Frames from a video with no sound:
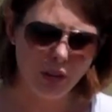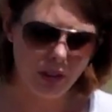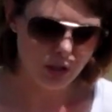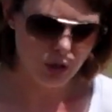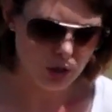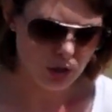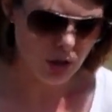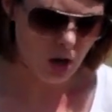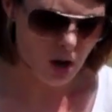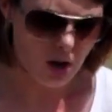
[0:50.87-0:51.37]

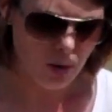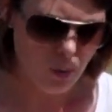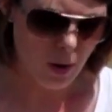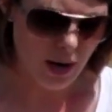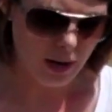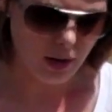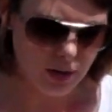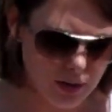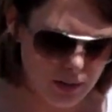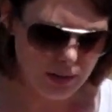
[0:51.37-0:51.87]
that your dog
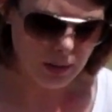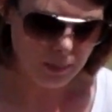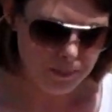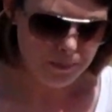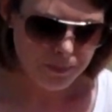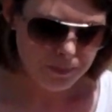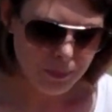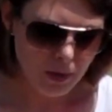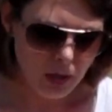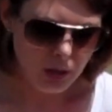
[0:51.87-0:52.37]
wears.
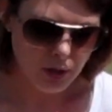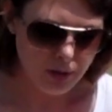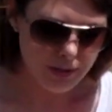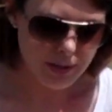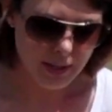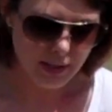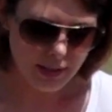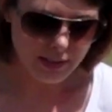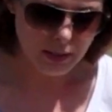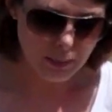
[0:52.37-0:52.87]
You
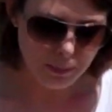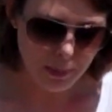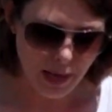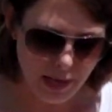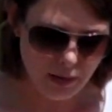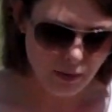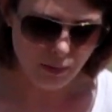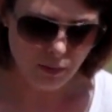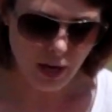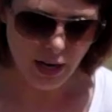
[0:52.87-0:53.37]
see this
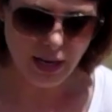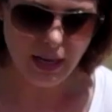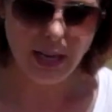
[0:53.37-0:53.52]
button right